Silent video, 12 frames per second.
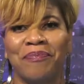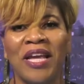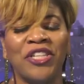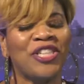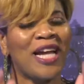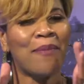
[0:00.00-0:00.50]

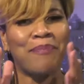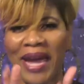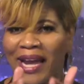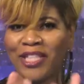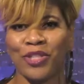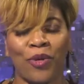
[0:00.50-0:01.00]
She got
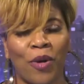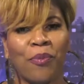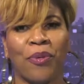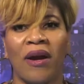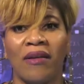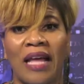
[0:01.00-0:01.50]
back into her
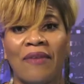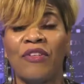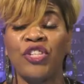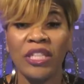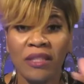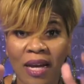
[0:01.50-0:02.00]
prayer life. If
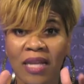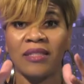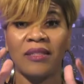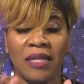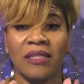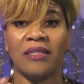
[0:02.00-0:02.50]
she does
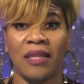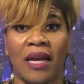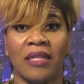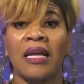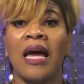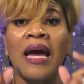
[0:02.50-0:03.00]
these things,